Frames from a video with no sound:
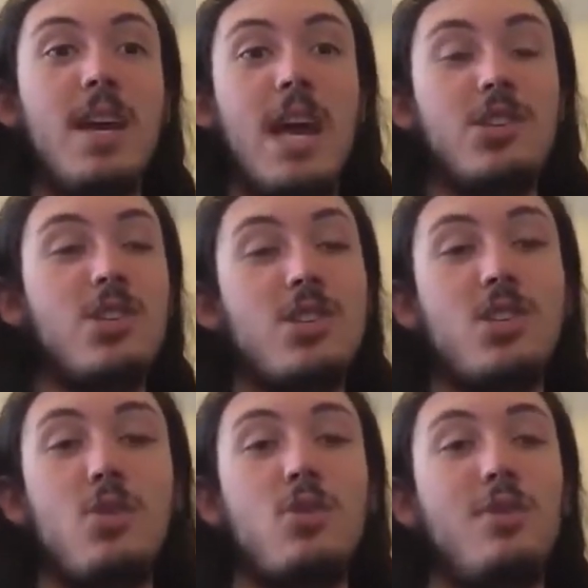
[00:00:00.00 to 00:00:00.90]
And just
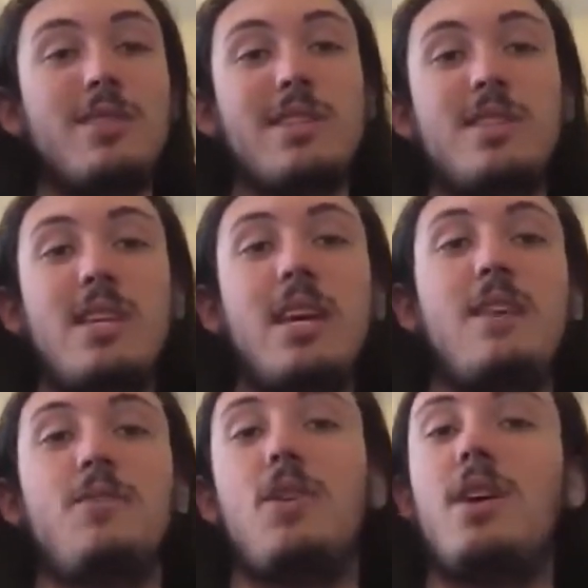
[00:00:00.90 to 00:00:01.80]
so cool to see
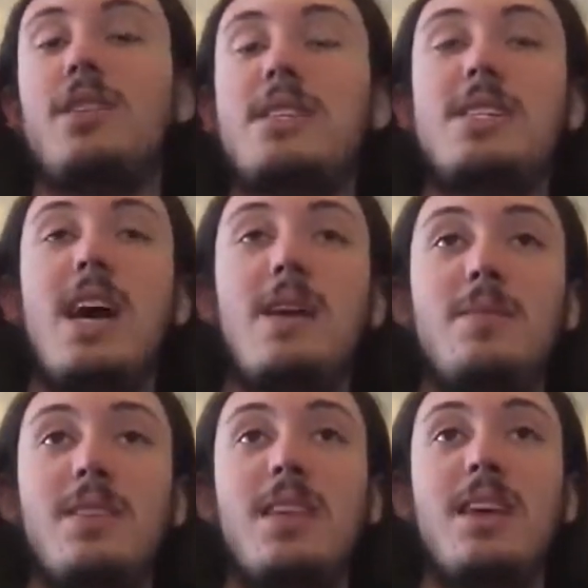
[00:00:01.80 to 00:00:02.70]
after all this time
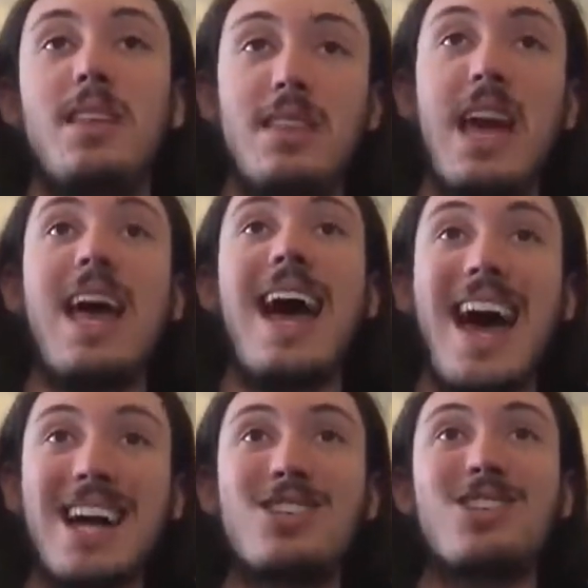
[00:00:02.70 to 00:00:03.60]
to think that that
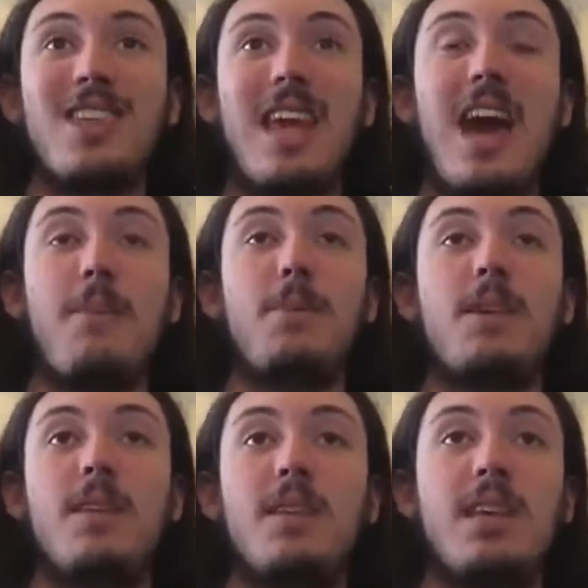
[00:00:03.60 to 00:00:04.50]
actually
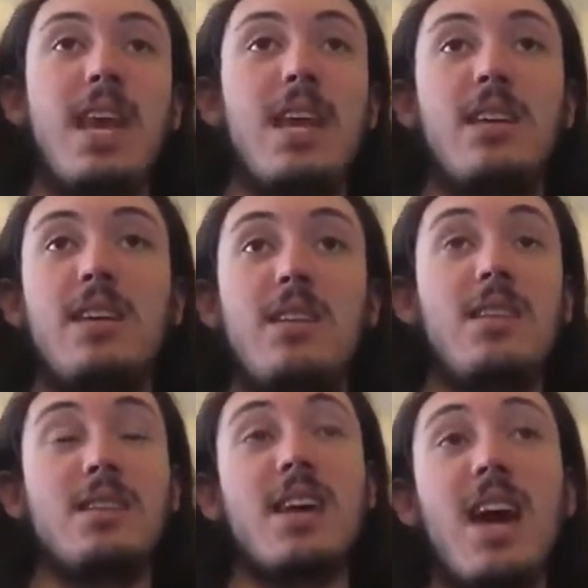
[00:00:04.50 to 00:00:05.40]
happened in the canon
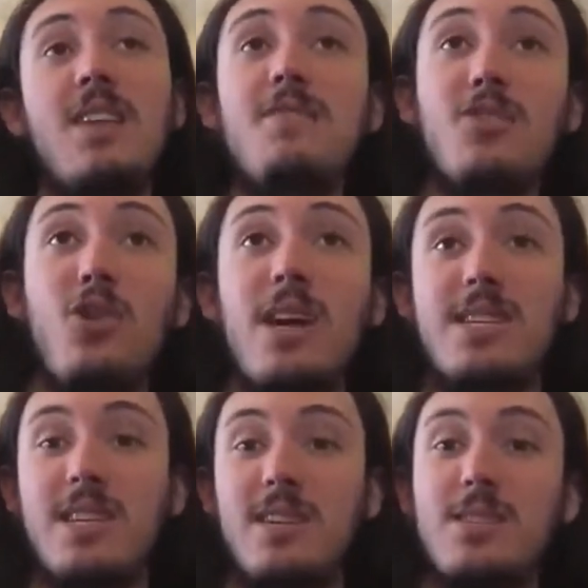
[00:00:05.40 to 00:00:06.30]
is kind of
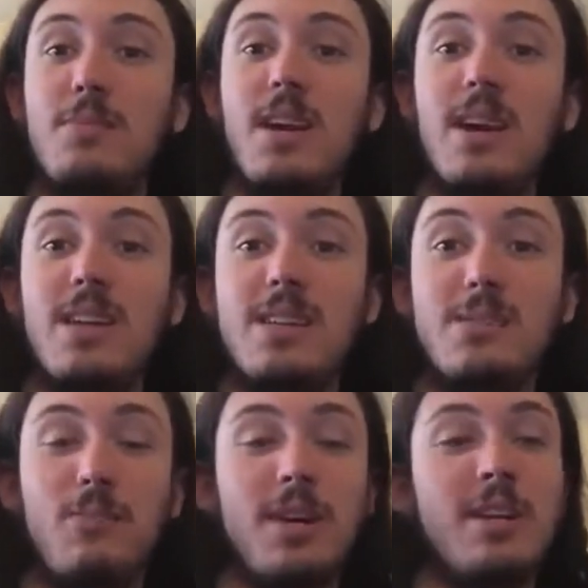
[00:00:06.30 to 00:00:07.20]
crazy, to be
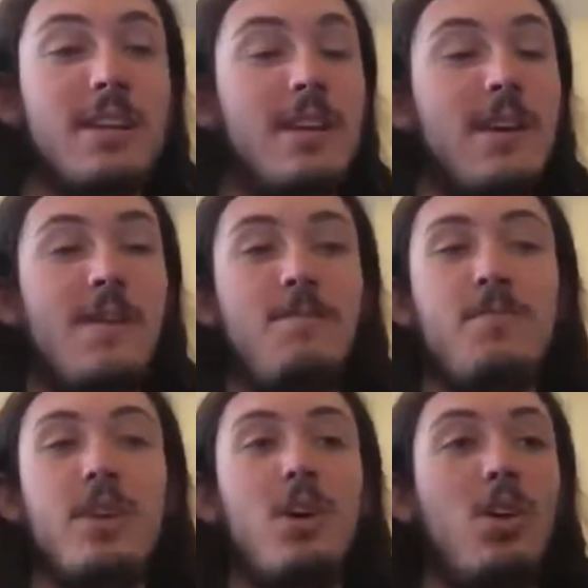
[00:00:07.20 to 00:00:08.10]
honest. But
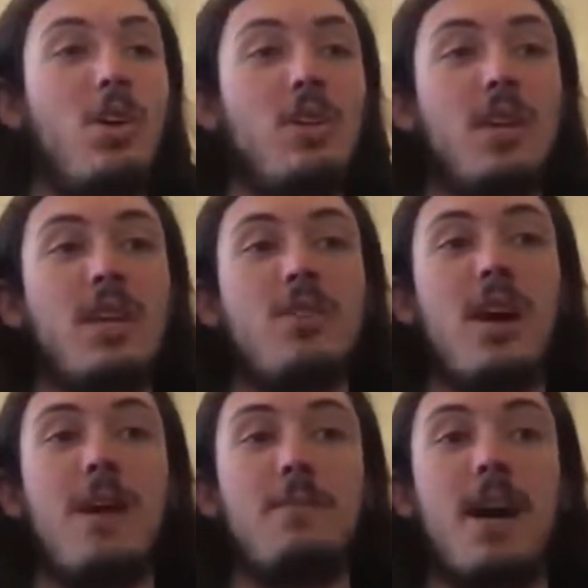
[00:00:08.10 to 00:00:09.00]
holy
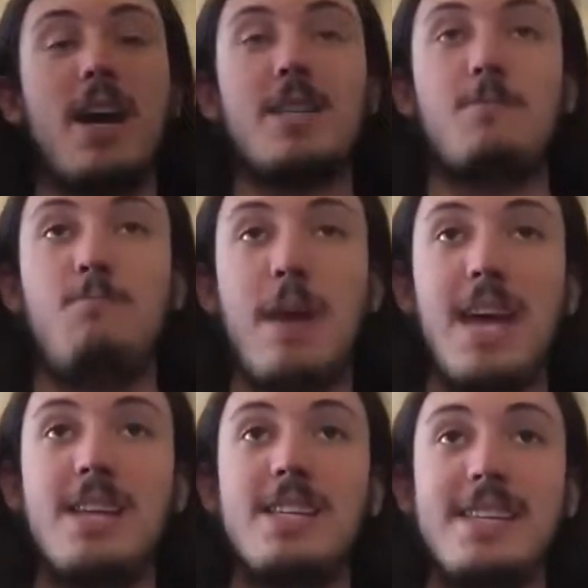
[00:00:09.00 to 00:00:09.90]
crap, guys.
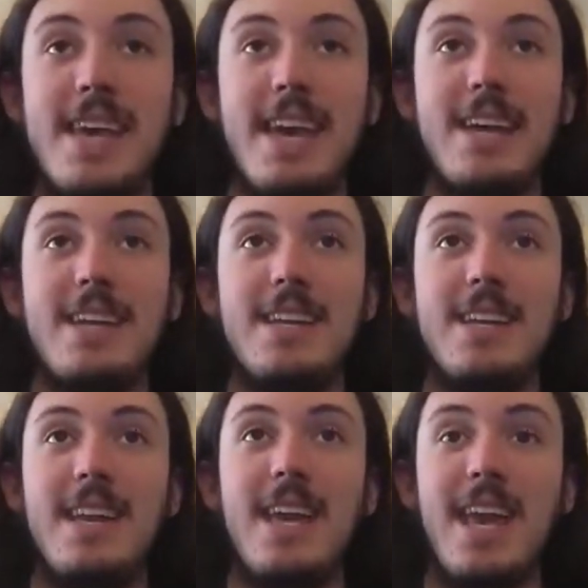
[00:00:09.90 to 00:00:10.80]
Ben 10,
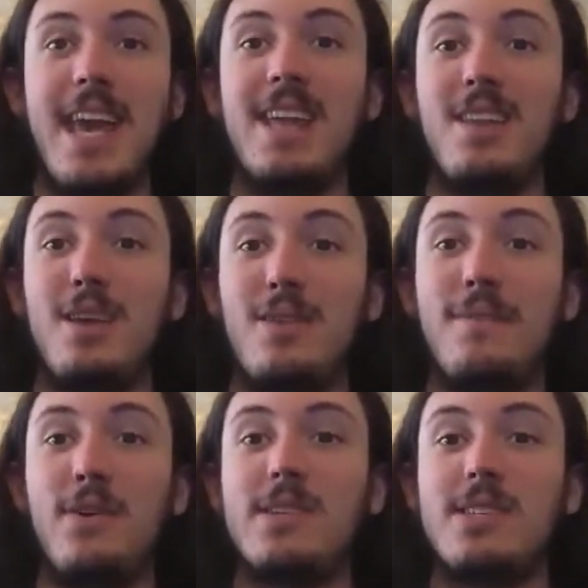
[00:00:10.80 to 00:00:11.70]
Alien
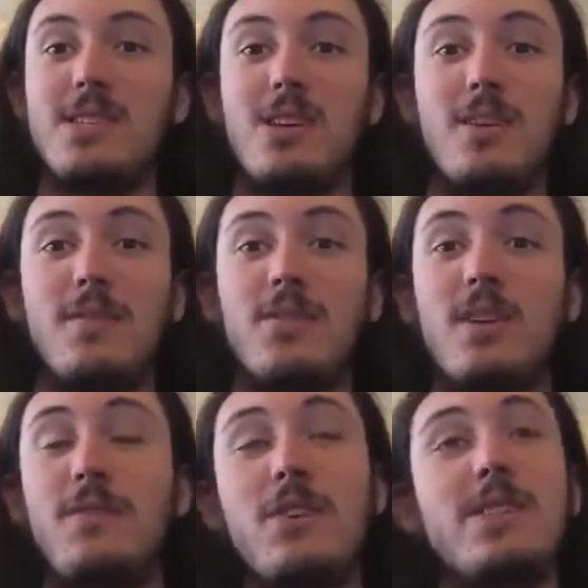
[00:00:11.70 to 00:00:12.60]
Force is over.
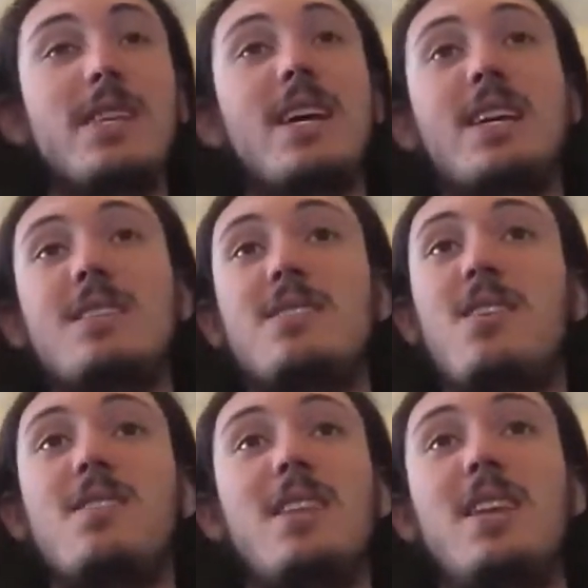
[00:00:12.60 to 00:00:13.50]
It feels like I
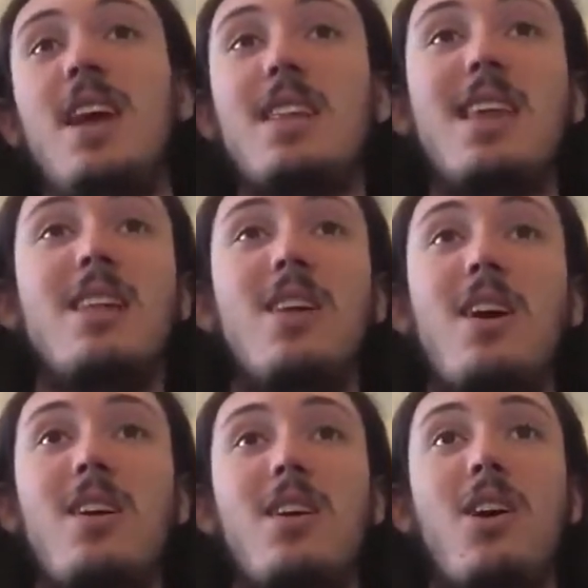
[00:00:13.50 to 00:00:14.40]
started it not that
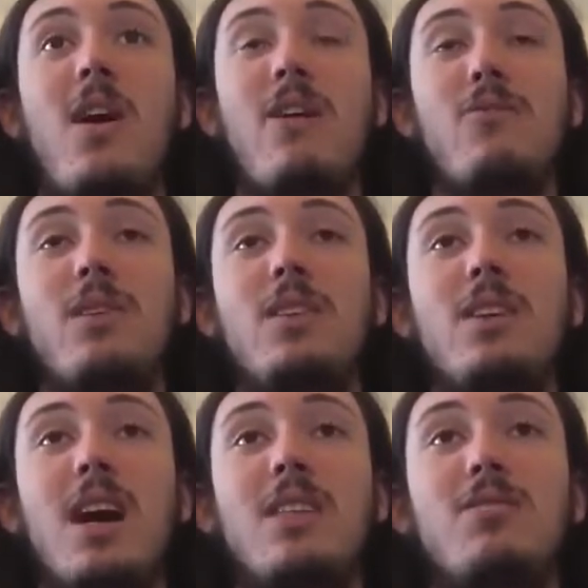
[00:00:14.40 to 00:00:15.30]
long ago. I really
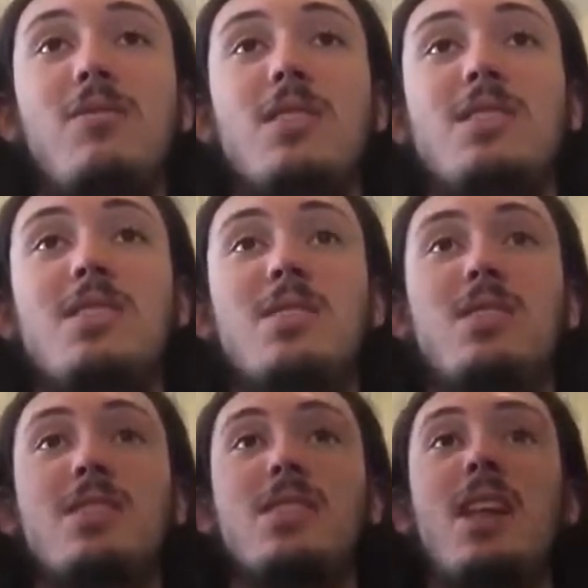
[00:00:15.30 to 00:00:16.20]
got through this
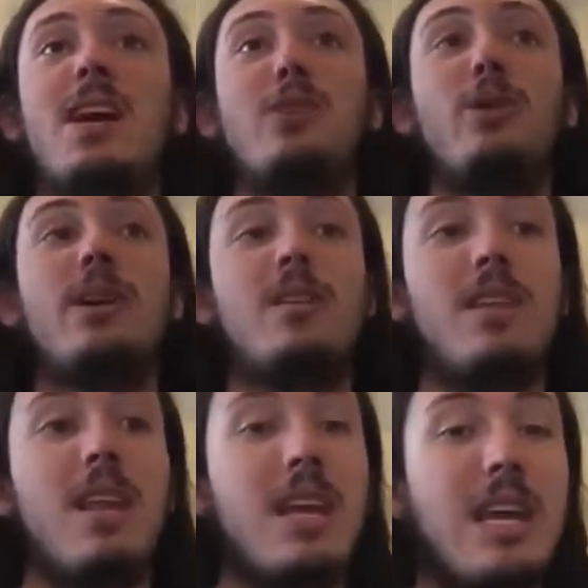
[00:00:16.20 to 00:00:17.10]
series a lot quicker
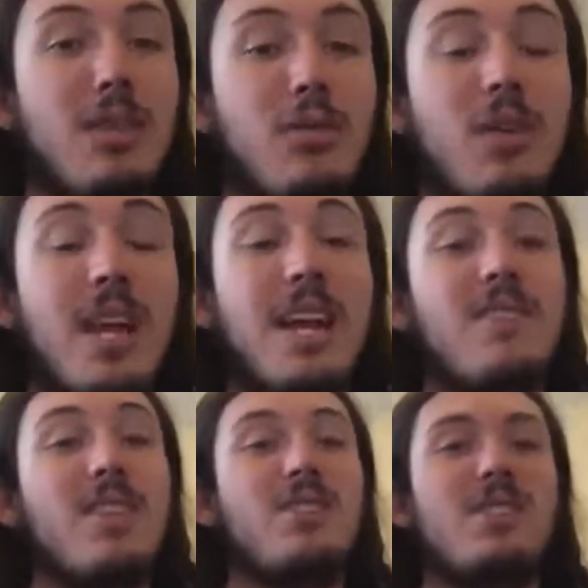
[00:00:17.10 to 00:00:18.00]
than I get through a lot
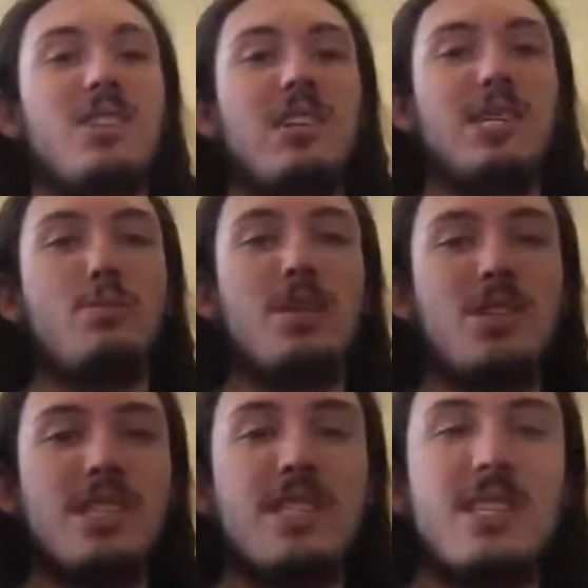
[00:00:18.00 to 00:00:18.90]
of other series,
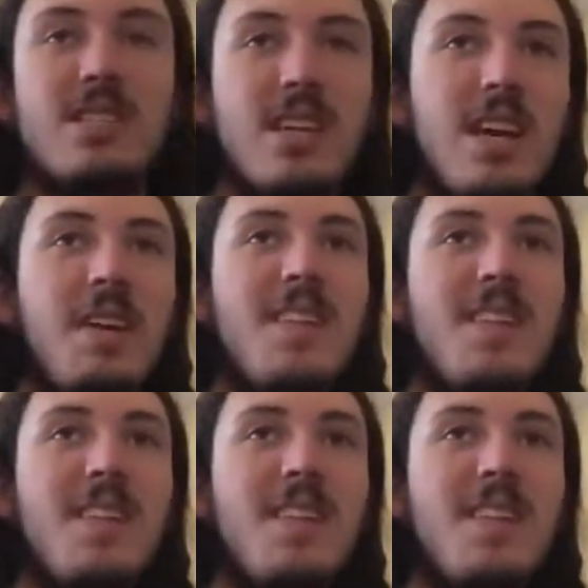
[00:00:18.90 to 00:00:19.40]
especially since,